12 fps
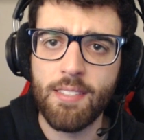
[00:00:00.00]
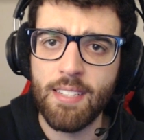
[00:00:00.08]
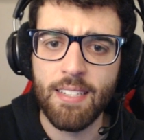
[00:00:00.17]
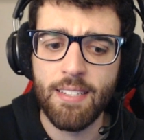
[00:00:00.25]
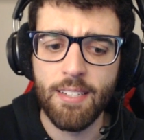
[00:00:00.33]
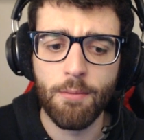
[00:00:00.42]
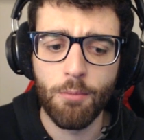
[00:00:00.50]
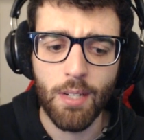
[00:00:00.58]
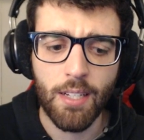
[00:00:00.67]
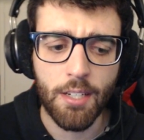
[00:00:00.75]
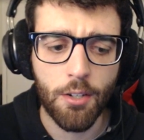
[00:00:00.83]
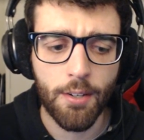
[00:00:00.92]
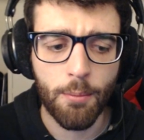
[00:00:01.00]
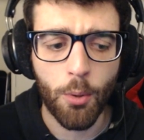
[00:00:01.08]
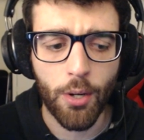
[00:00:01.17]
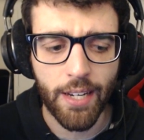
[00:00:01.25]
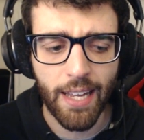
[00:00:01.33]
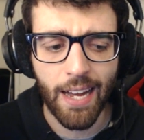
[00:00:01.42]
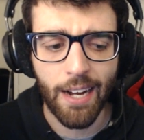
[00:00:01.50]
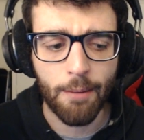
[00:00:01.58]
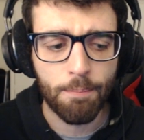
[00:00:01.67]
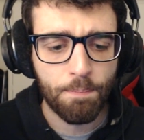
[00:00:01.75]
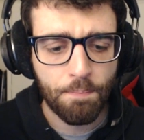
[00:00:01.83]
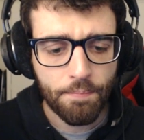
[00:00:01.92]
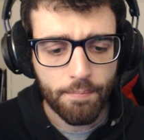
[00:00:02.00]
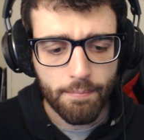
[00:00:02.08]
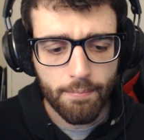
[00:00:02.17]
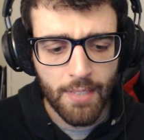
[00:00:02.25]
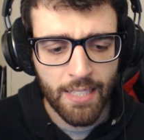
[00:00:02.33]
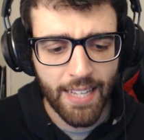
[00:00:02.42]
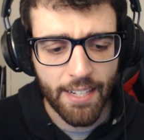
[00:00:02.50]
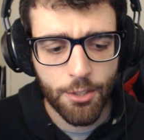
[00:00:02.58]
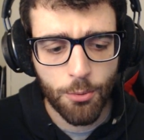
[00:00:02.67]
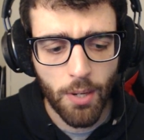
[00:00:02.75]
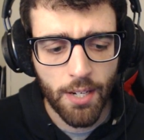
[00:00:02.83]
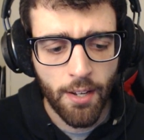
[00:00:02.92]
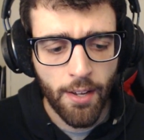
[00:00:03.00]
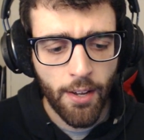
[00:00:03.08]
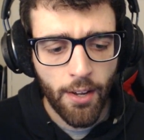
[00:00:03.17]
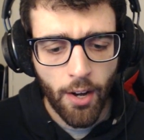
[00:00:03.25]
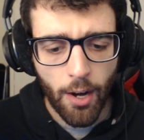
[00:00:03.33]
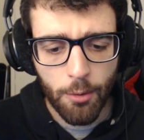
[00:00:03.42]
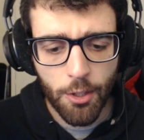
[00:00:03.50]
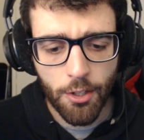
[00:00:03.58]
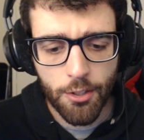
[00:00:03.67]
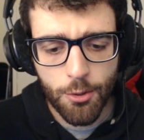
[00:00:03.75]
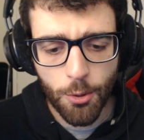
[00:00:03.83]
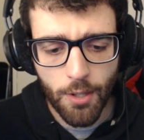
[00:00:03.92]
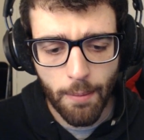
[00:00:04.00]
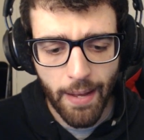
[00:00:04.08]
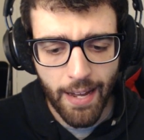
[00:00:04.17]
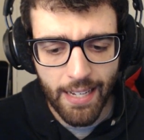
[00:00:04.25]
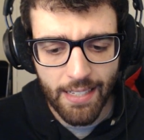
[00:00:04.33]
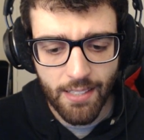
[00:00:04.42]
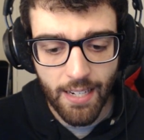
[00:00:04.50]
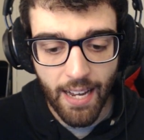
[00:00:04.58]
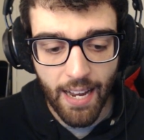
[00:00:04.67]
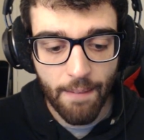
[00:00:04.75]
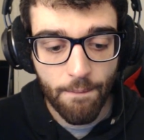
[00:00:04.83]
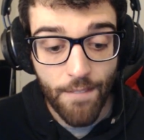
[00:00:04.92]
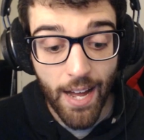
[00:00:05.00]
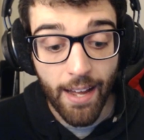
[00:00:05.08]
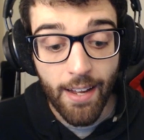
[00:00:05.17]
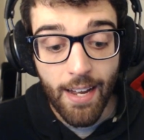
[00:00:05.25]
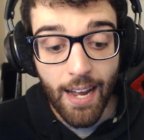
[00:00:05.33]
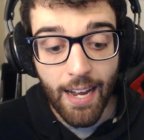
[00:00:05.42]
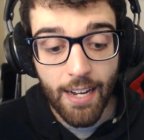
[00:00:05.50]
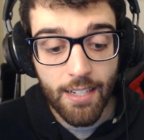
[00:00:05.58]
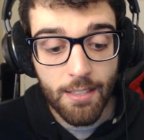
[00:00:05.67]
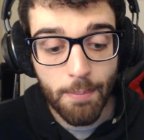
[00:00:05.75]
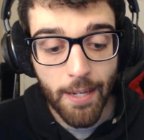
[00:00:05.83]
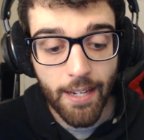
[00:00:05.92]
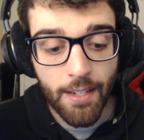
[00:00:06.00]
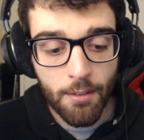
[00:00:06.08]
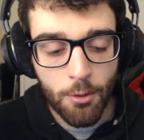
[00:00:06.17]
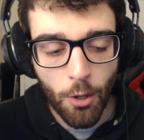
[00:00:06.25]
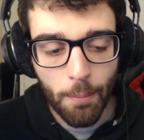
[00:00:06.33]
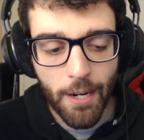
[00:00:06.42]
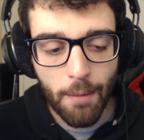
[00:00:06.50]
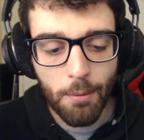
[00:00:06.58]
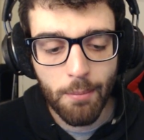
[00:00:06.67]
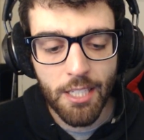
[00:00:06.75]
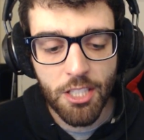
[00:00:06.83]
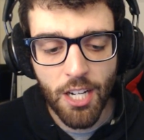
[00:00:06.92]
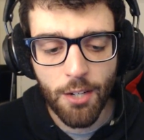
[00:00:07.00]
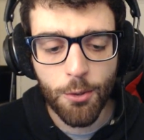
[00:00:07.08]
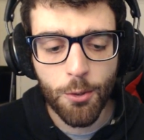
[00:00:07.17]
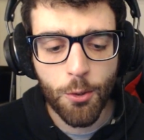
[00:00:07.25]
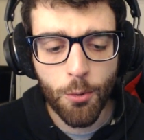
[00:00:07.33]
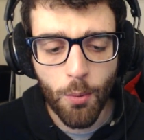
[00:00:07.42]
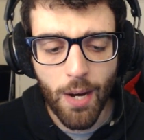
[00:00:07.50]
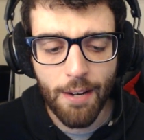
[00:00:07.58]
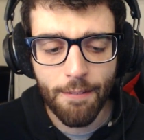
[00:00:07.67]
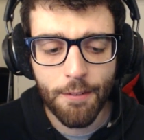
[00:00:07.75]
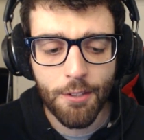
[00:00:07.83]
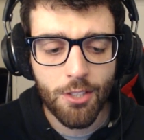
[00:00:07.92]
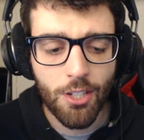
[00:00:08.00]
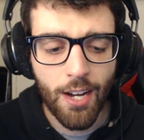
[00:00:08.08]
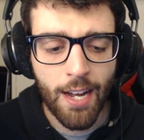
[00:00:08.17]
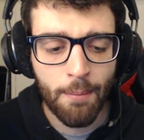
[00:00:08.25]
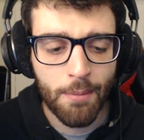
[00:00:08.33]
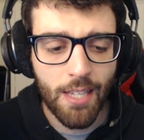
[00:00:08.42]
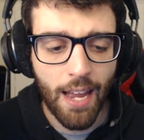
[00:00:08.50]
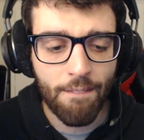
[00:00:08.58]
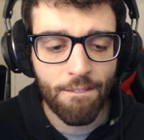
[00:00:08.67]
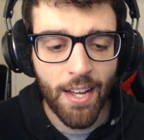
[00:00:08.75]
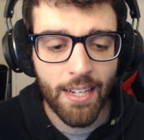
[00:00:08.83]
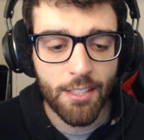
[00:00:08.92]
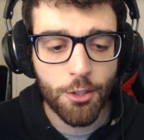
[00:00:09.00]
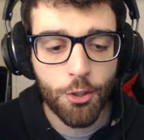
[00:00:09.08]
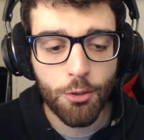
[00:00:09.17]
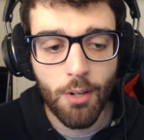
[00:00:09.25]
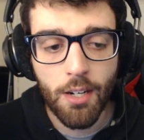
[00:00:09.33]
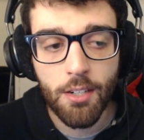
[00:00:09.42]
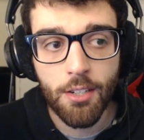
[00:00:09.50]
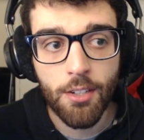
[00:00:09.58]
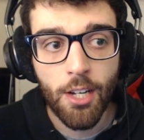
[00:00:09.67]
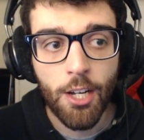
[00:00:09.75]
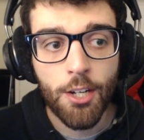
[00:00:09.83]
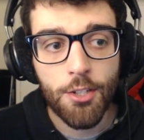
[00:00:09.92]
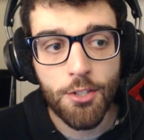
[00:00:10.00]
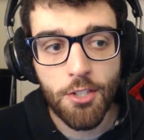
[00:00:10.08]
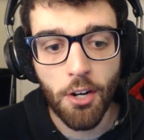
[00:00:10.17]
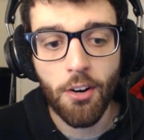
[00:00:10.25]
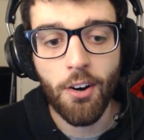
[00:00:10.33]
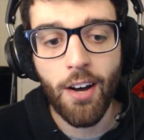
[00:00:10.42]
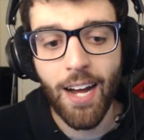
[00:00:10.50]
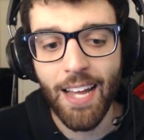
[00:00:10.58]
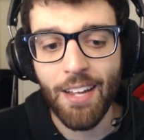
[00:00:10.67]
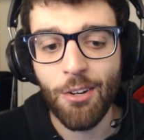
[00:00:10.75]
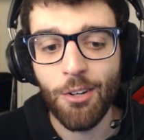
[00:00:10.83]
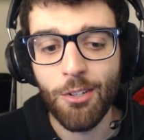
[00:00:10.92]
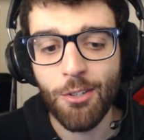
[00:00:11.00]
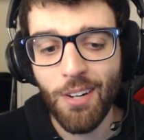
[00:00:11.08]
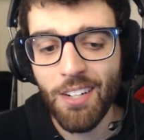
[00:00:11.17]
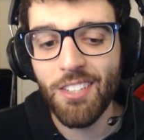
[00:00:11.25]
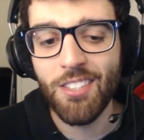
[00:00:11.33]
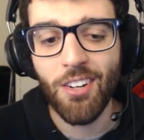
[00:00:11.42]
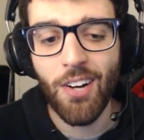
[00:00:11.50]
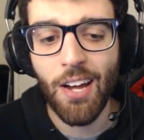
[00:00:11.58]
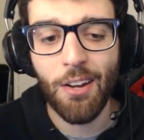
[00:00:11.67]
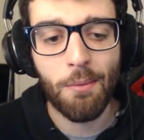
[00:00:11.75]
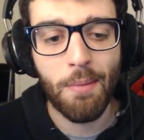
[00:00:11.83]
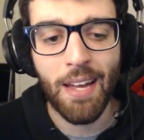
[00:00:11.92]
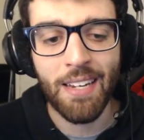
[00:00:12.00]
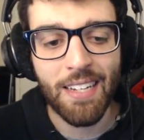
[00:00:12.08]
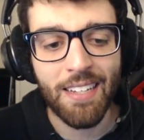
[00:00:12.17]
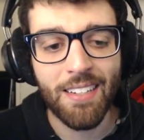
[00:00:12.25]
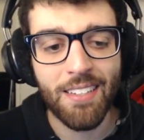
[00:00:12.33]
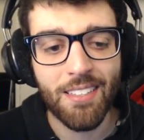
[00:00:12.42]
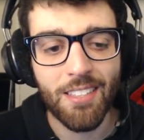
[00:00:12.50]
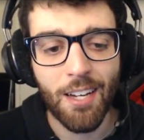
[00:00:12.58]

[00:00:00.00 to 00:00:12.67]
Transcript: didn't really go and work out. Next one I want to go and talk about is a game that has been cropping up on my channel quite a few times, and that is Krunker.io. Krunker.io, man, it is a